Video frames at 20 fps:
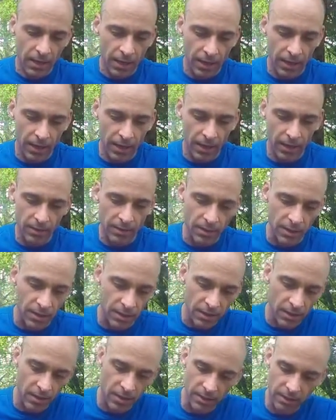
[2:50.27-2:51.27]
And
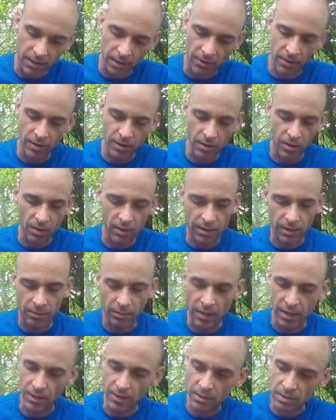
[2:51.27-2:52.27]
carried it all in
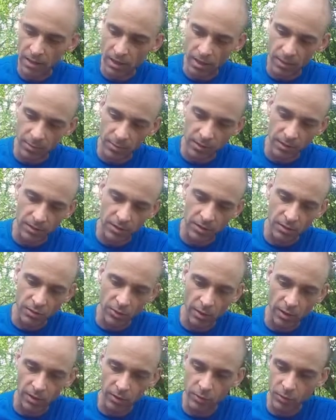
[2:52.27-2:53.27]
my Solomon
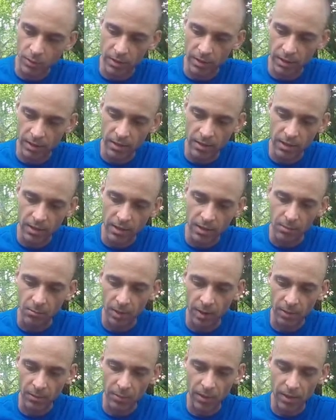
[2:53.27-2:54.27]
Trail 20
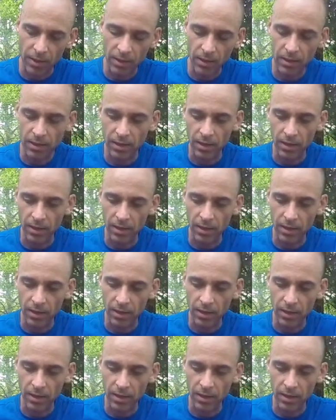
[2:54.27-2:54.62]
backpack.